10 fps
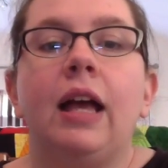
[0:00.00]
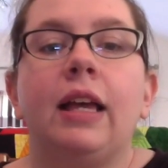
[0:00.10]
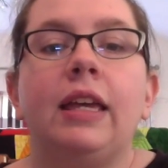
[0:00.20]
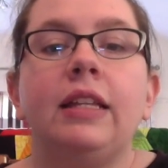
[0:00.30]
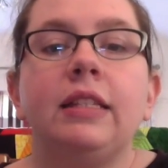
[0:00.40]

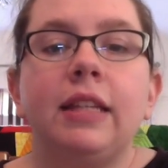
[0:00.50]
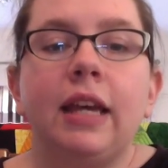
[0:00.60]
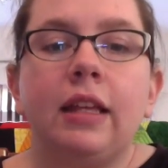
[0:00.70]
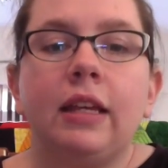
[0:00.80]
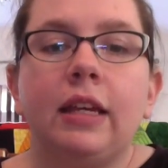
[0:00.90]

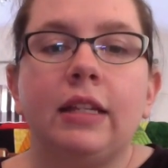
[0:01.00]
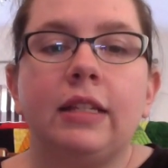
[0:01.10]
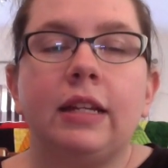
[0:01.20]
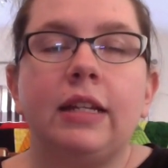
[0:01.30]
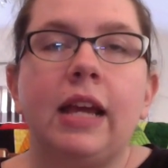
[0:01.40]
Kinsale is
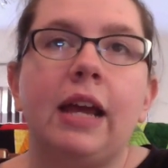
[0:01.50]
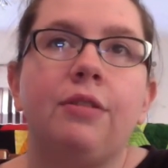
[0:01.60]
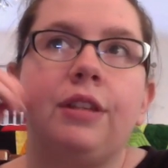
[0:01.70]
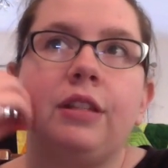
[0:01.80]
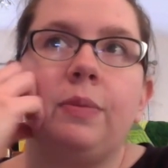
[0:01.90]
a
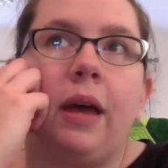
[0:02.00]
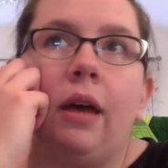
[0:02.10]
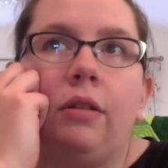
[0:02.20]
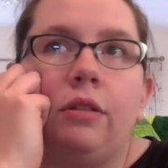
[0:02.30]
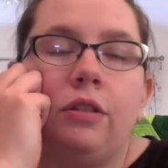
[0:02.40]
town that's
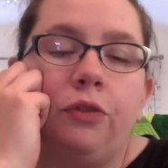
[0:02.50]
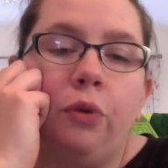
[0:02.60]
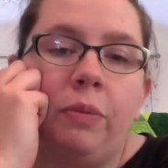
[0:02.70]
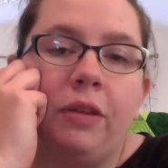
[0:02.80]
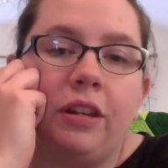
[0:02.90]
about
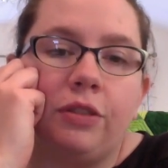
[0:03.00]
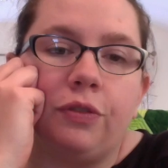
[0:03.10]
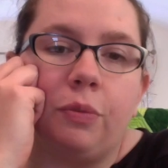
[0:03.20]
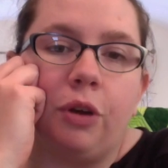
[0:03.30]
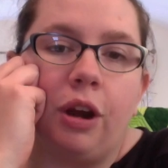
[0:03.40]
40 minutes
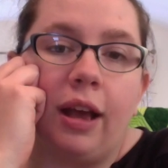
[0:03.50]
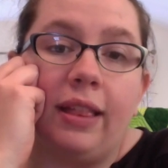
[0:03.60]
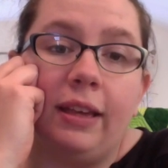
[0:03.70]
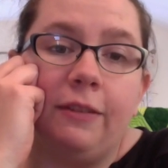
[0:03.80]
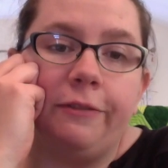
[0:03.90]
from where I
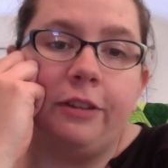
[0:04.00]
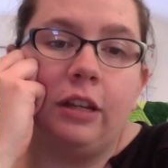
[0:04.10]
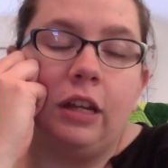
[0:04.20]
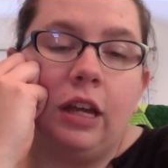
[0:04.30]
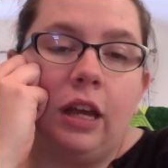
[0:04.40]
live,
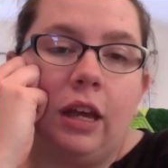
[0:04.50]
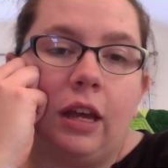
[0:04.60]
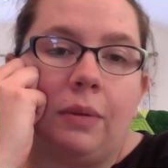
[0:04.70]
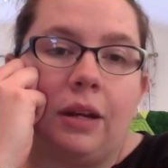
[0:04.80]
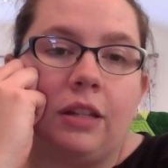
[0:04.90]

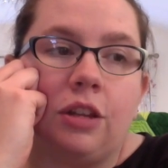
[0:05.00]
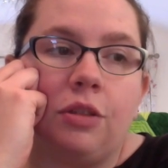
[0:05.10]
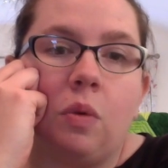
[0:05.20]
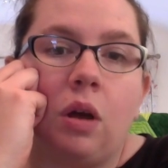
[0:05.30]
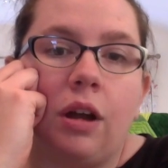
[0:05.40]
and it's on
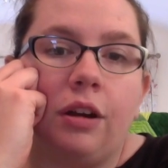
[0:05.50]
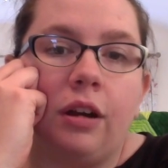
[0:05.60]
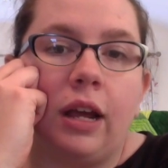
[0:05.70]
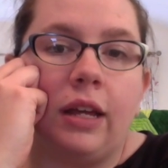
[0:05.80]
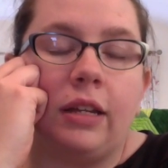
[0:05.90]
the water,
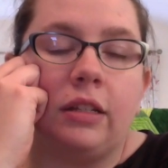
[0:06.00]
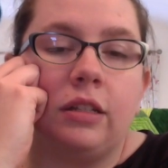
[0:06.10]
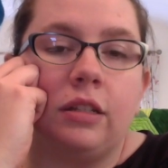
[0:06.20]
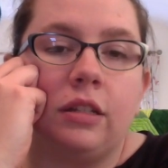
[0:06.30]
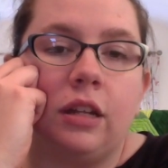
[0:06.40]
and
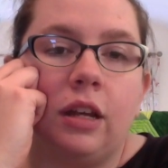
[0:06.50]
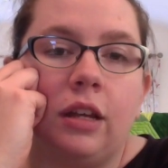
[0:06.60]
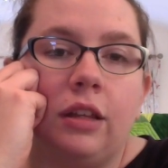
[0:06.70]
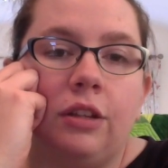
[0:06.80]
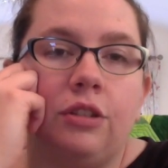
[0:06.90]

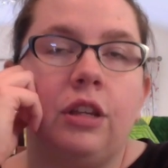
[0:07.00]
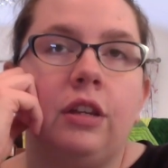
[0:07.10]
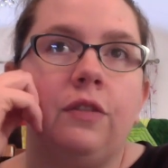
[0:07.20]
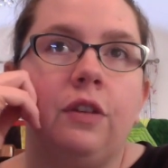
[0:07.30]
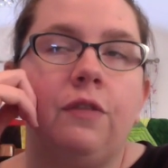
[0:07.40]
there's
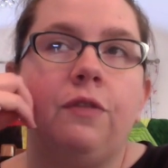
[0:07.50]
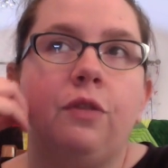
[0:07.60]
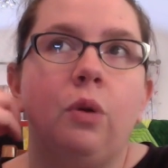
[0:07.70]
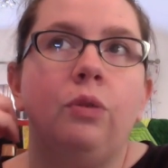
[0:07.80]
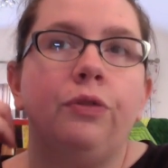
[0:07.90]
a
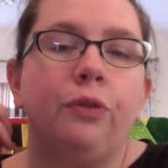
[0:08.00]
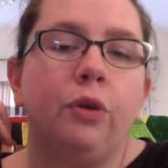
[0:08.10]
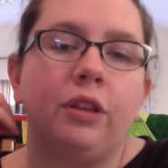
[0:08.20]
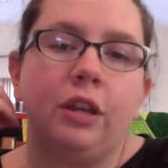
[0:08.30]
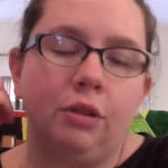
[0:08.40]
old fort
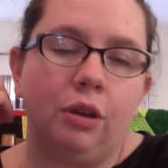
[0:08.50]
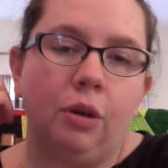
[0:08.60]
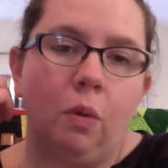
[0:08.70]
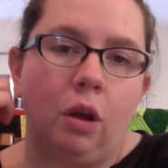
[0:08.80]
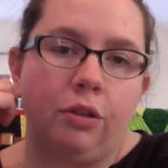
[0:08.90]
that you could go
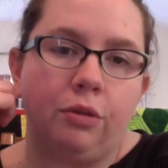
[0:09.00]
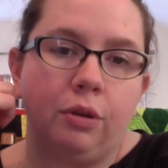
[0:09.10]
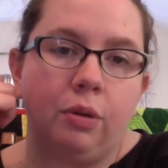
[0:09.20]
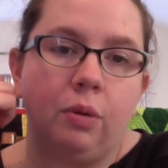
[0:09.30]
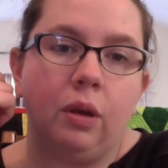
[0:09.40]
walk
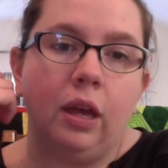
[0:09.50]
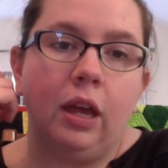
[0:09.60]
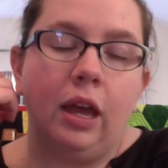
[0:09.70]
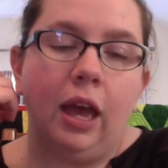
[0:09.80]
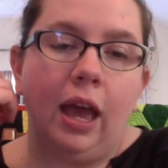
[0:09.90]
through,
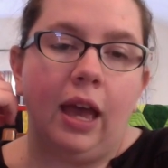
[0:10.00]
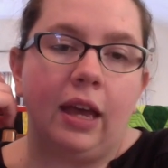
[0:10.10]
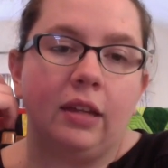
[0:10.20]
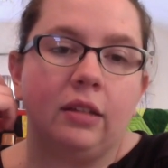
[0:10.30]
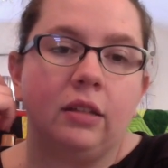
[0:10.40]

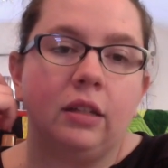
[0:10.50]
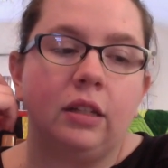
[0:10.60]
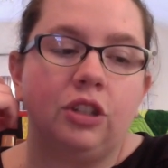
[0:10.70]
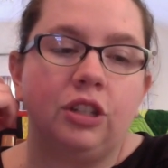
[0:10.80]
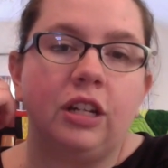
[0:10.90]
and
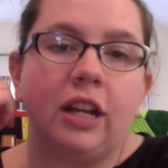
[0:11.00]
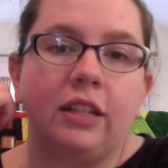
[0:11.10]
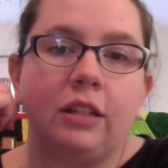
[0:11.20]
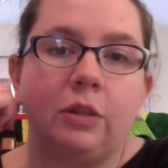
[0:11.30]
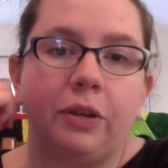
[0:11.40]
it's just a
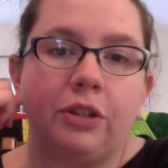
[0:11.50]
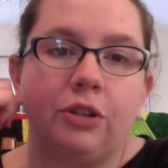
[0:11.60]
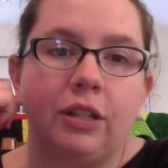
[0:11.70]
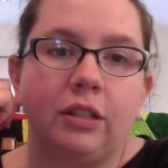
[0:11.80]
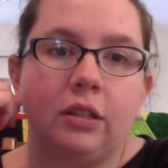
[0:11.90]
nice little
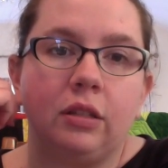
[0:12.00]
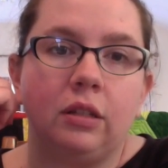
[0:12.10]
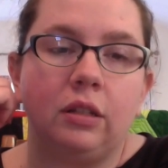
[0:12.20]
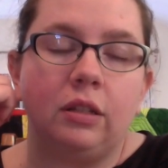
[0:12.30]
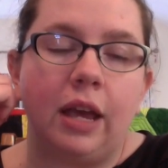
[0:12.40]
picturesque
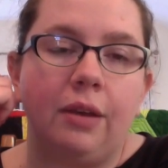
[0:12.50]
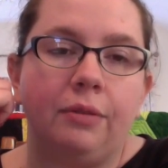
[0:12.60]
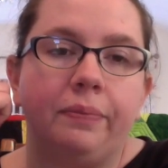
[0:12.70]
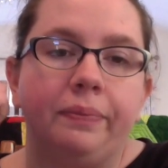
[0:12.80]
little town.